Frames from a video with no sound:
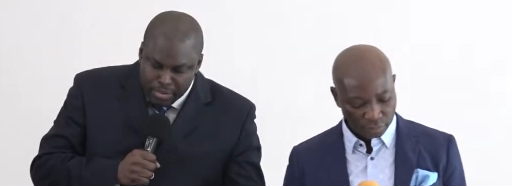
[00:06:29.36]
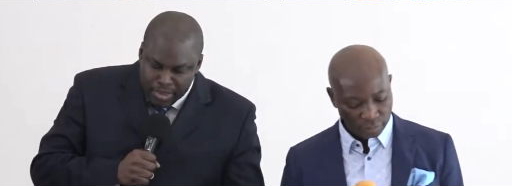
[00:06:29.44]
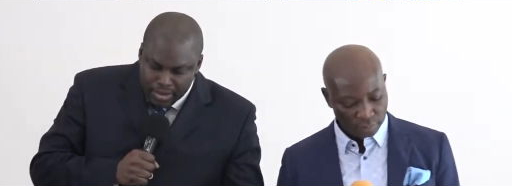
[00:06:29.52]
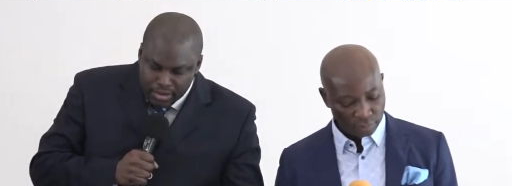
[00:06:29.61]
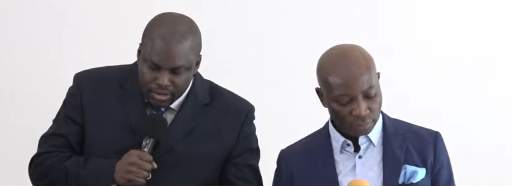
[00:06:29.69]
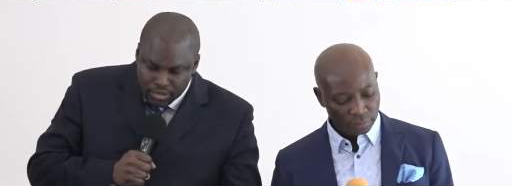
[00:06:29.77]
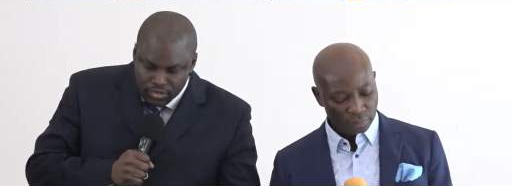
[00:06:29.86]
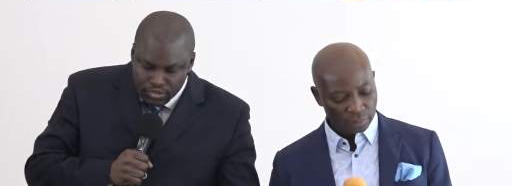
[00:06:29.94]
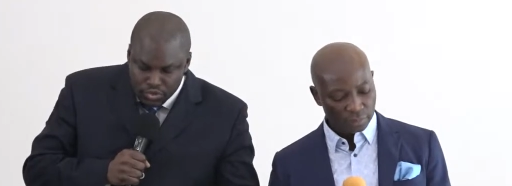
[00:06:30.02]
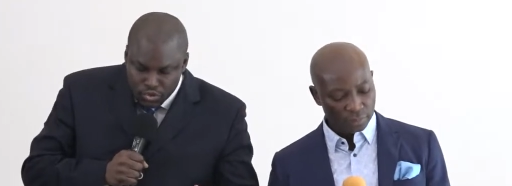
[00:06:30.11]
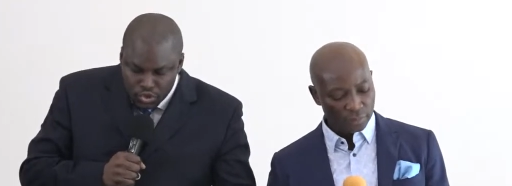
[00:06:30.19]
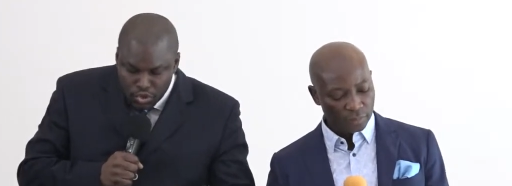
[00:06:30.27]
Speaker 1: bin
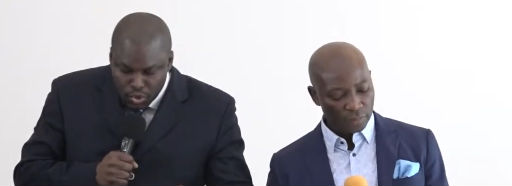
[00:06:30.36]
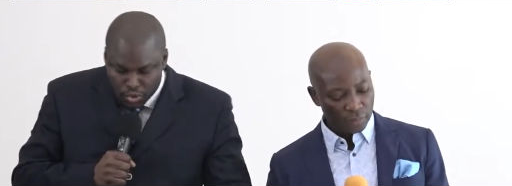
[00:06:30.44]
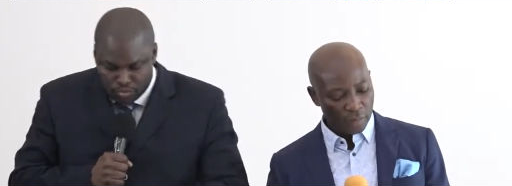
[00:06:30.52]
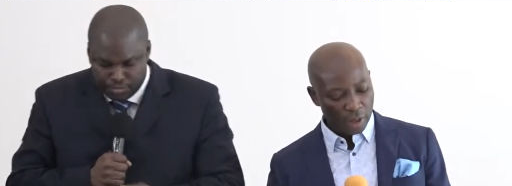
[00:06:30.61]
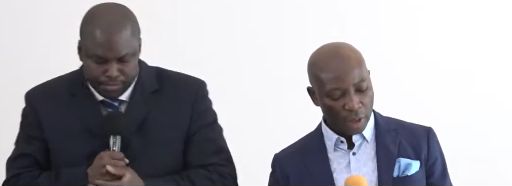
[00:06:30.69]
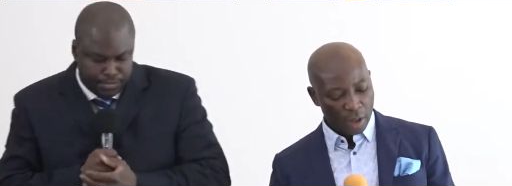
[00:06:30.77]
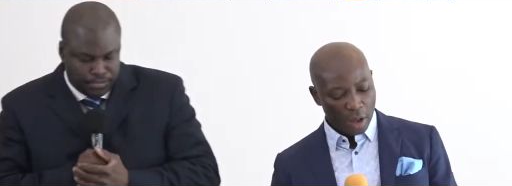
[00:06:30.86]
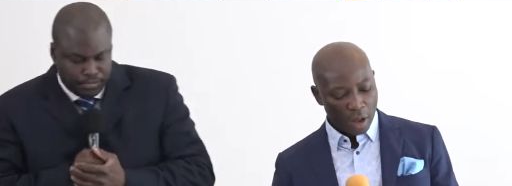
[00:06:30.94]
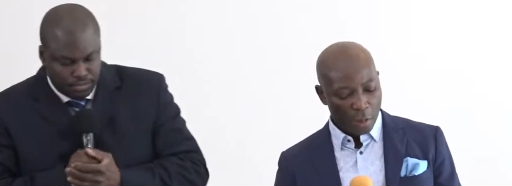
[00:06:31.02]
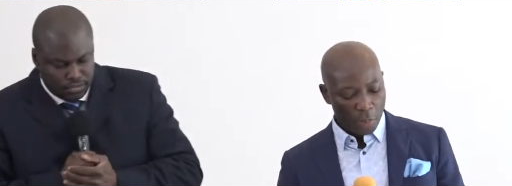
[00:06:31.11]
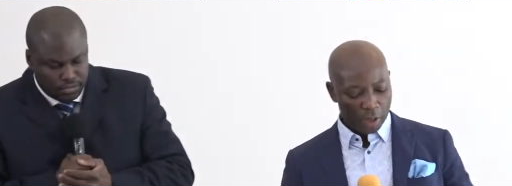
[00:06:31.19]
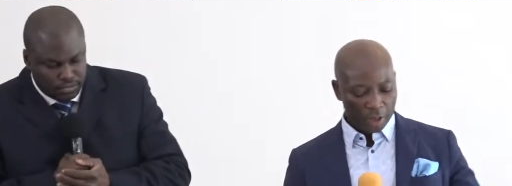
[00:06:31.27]
zu jung.
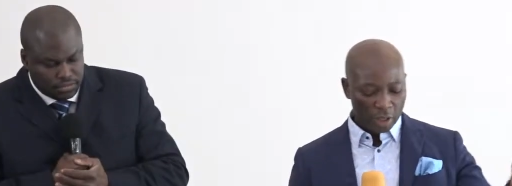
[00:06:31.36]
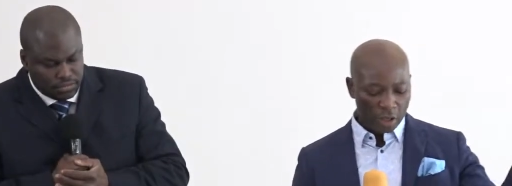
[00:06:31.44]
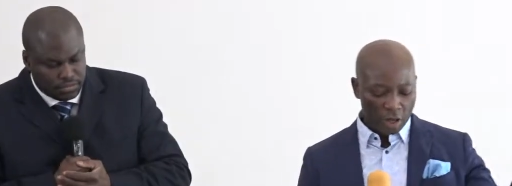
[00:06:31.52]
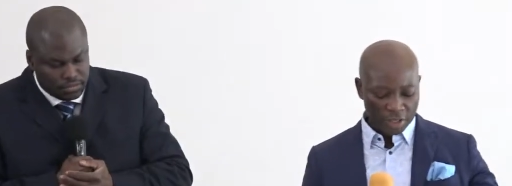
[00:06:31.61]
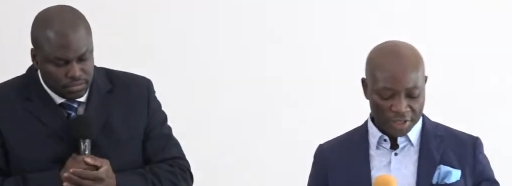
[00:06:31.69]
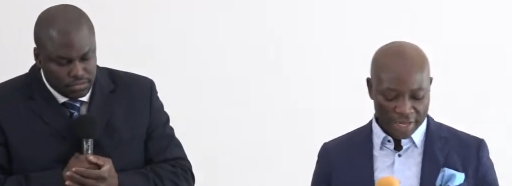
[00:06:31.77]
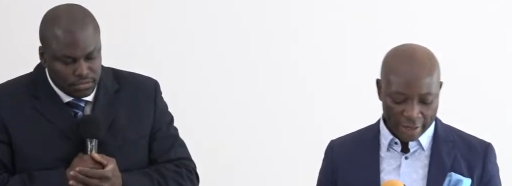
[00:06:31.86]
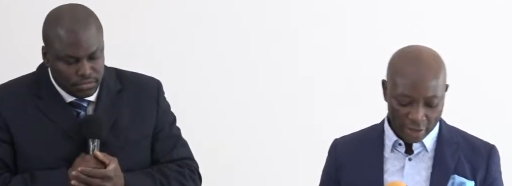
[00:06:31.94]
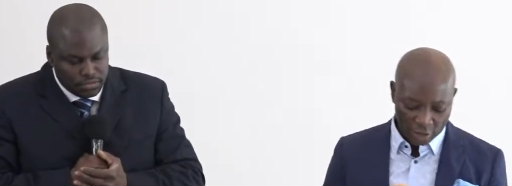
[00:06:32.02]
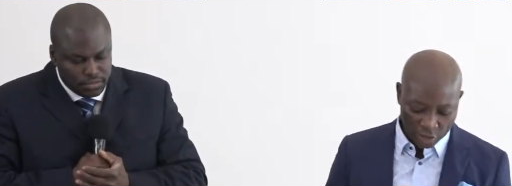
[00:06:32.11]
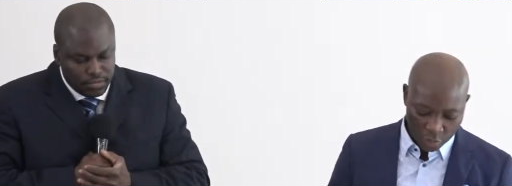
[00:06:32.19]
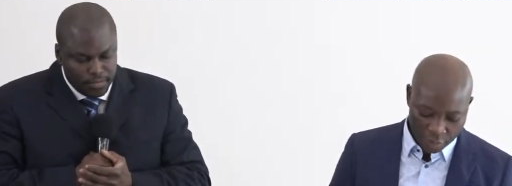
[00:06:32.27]
But the Lord said
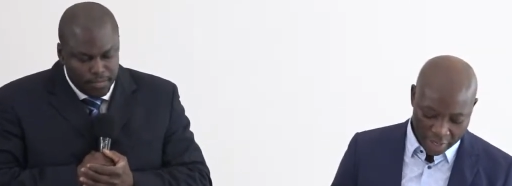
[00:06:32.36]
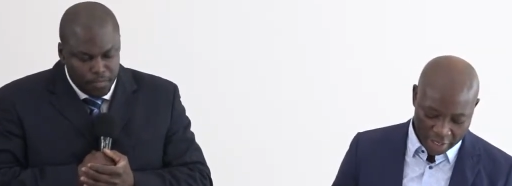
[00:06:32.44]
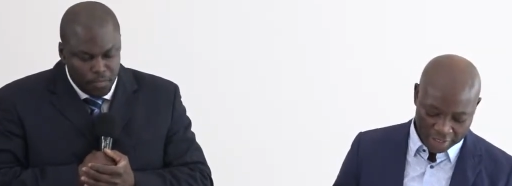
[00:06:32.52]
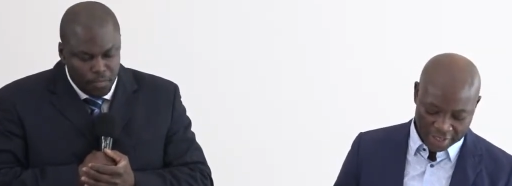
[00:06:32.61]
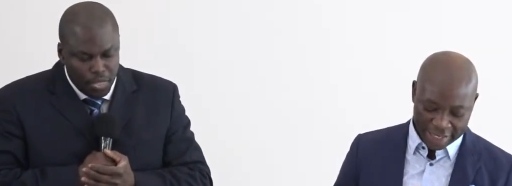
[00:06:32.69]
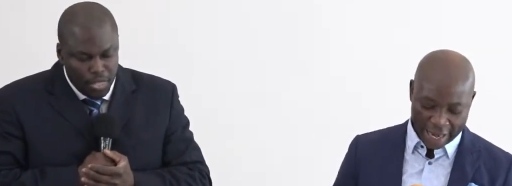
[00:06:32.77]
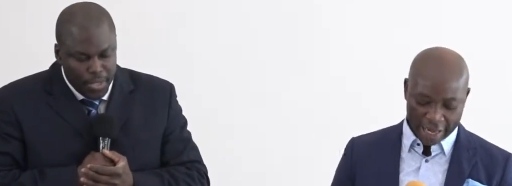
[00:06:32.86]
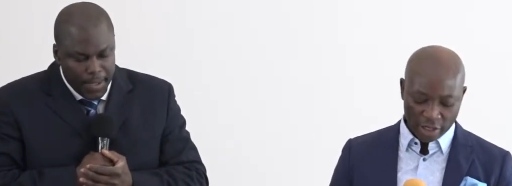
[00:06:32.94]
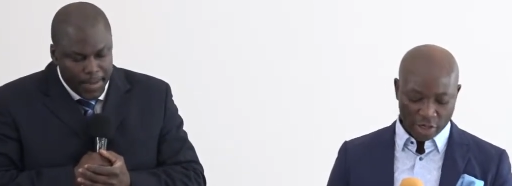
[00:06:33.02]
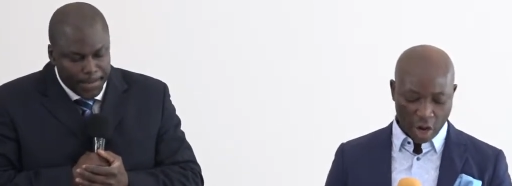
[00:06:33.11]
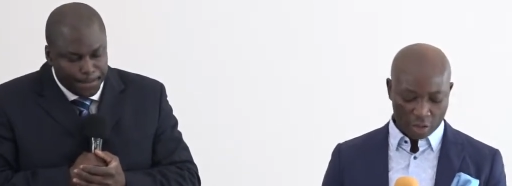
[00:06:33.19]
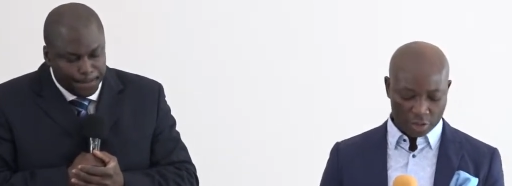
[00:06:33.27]
unto me, Say
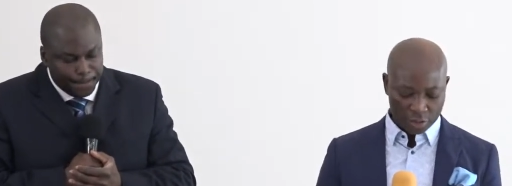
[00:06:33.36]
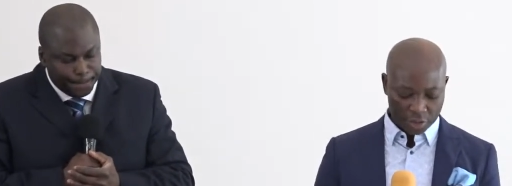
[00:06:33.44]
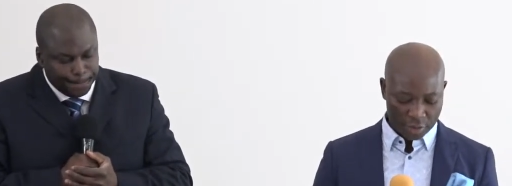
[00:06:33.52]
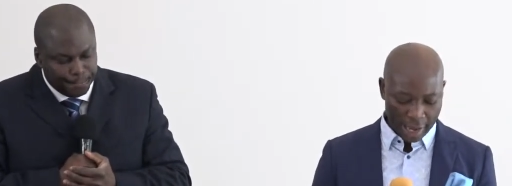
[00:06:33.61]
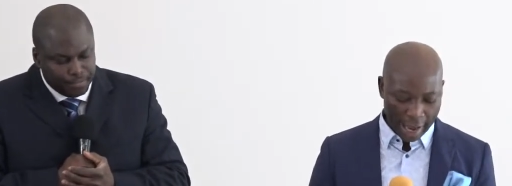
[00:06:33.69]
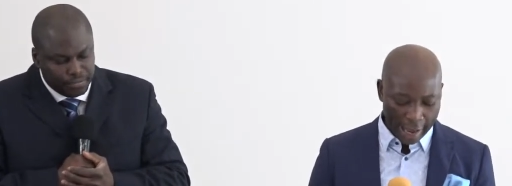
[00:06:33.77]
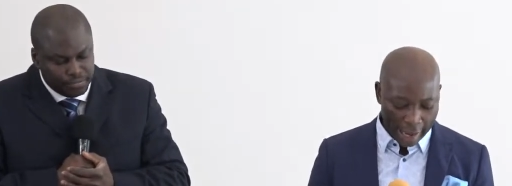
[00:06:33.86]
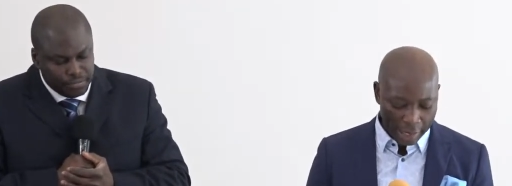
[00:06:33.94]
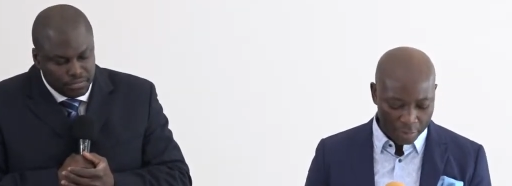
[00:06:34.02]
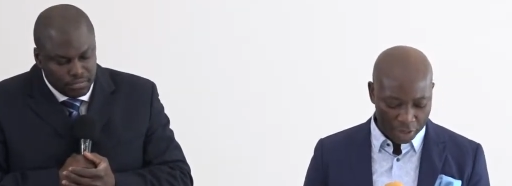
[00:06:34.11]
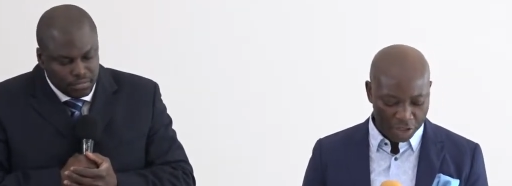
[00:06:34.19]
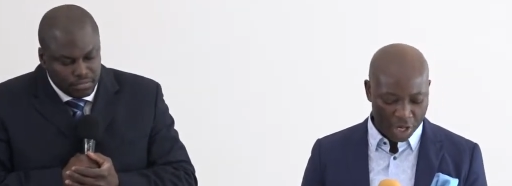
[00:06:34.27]
not, I
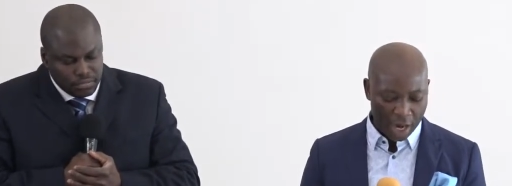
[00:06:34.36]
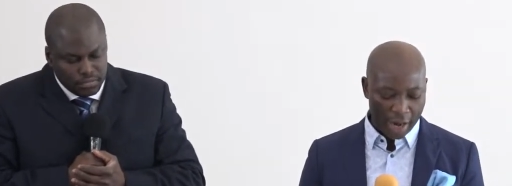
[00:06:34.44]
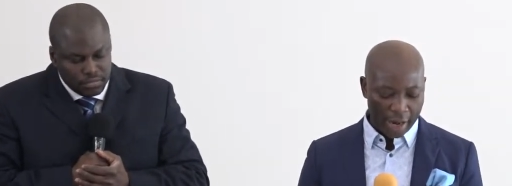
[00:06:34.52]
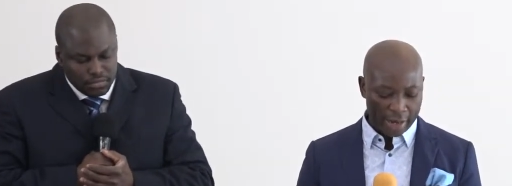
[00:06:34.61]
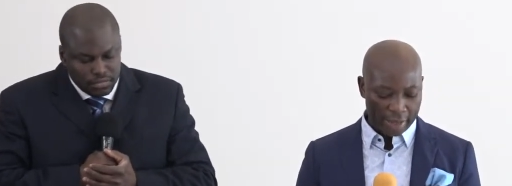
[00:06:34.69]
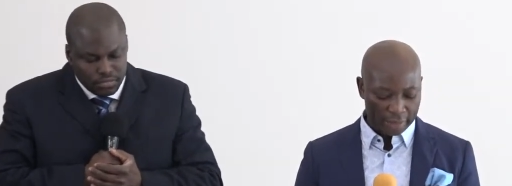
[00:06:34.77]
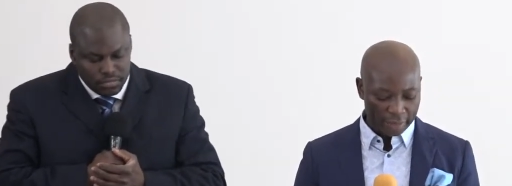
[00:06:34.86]
am a child,